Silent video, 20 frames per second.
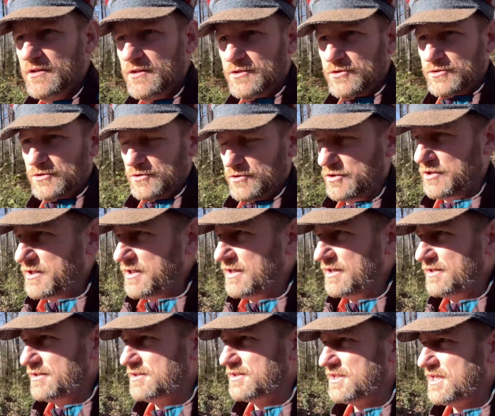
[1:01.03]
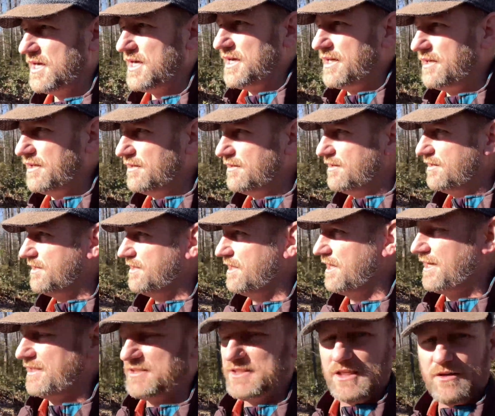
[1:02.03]
so you could get inside
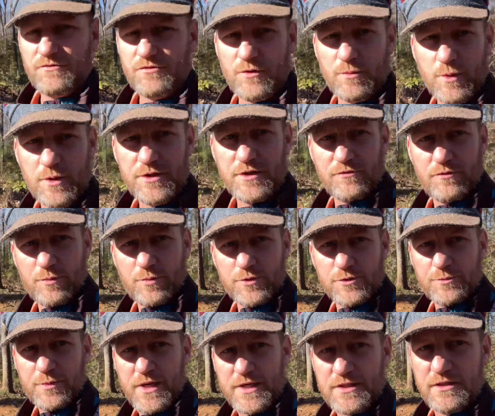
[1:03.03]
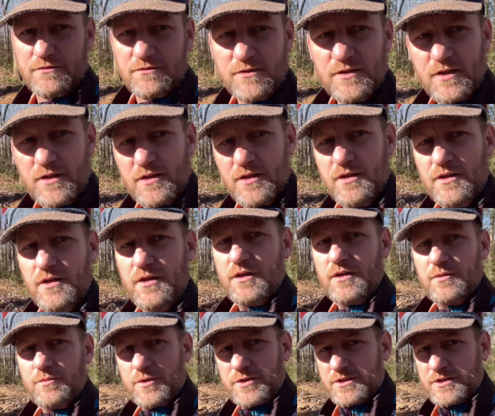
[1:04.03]
and see it from a different perspective. But